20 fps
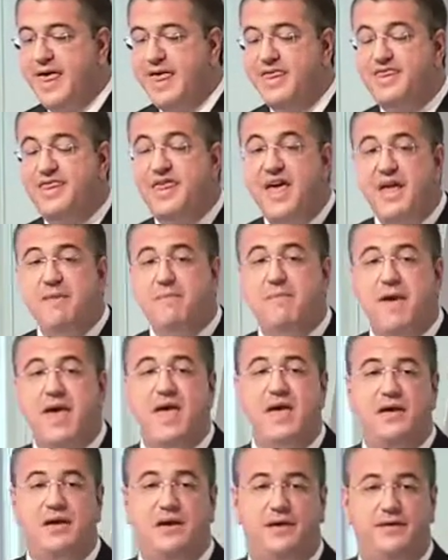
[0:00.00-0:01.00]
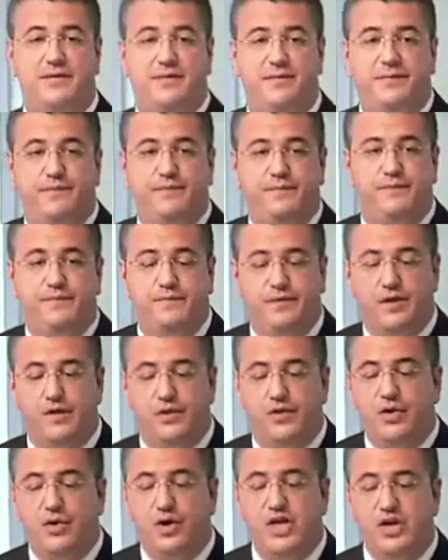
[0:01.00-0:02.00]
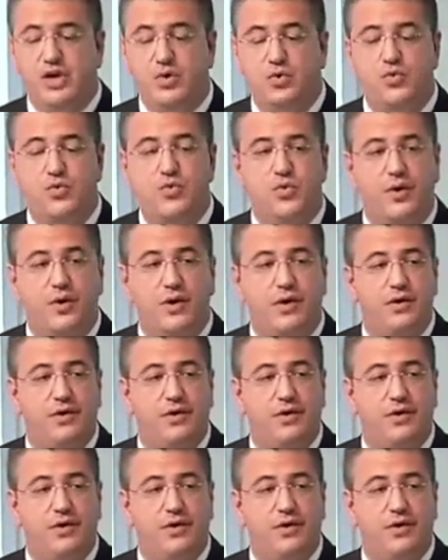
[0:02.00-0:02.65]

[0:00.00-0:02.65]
They make the EU